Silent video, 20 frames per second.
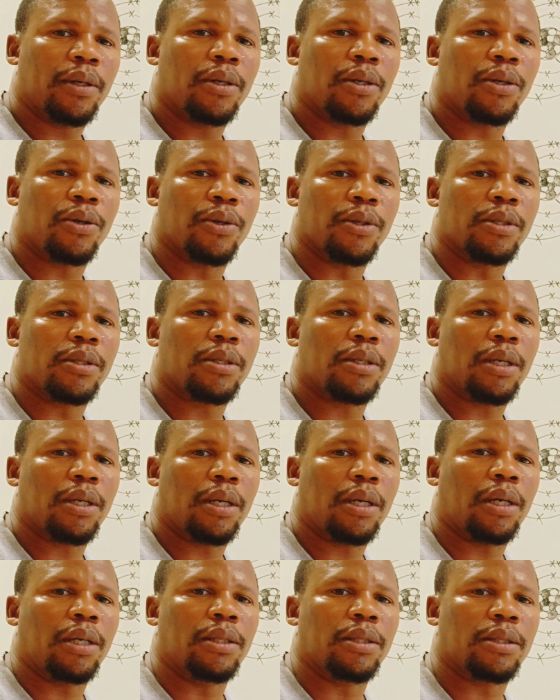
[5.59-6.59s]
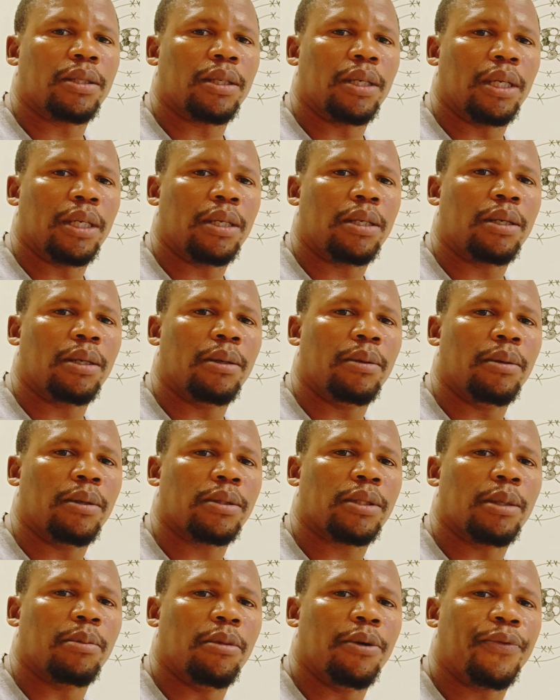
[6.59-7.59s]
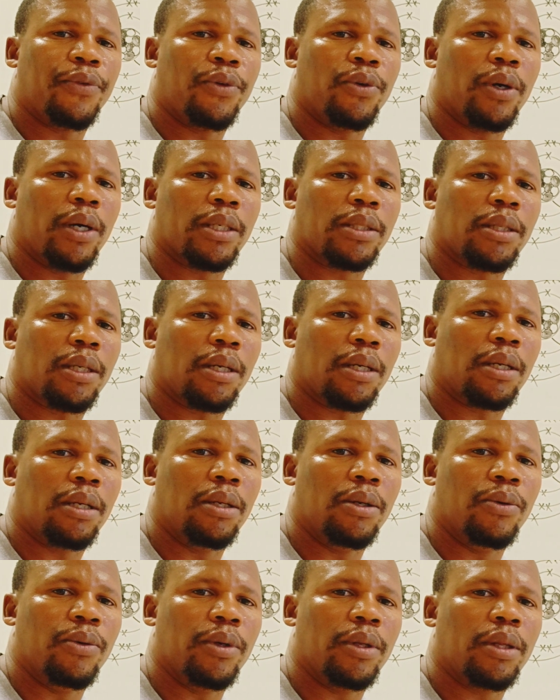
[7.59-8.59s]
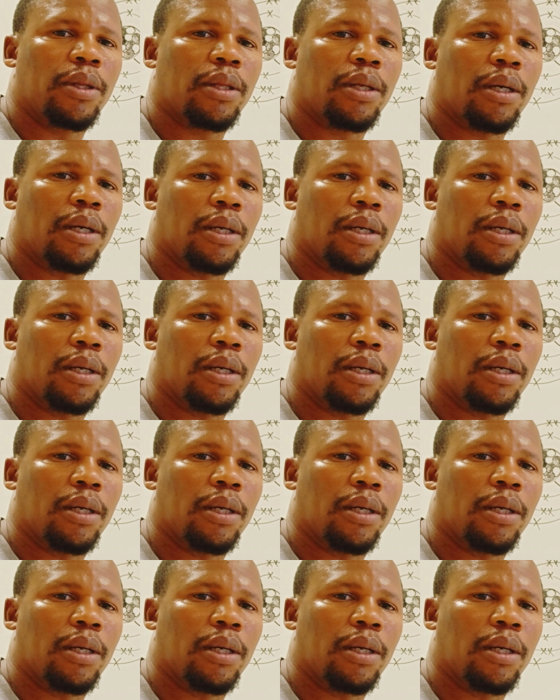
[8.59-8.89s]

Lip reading: Because it's like some of you are struggling with